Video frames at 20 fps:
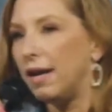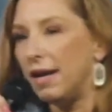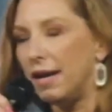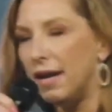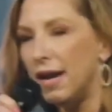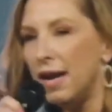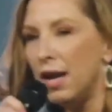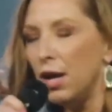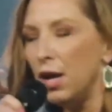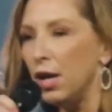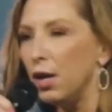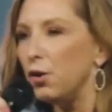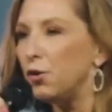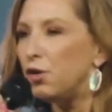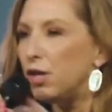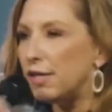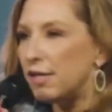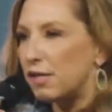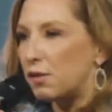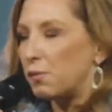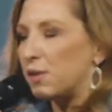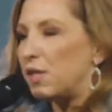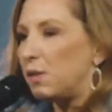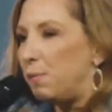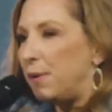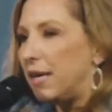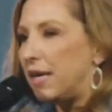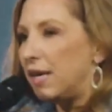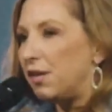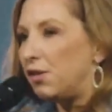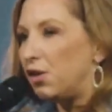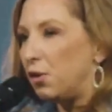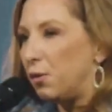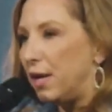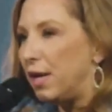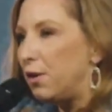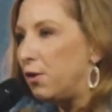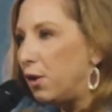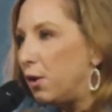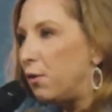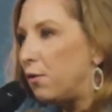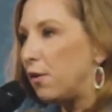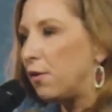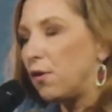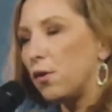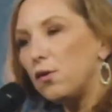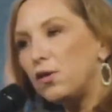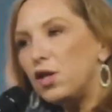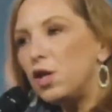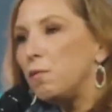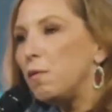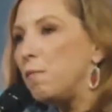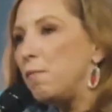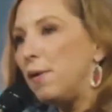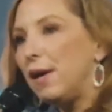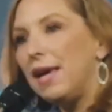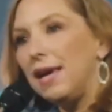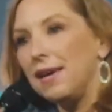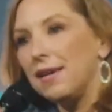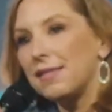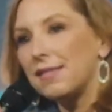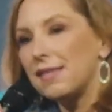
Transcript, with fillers: and who Jesus was speaking to, he knew that those human beings,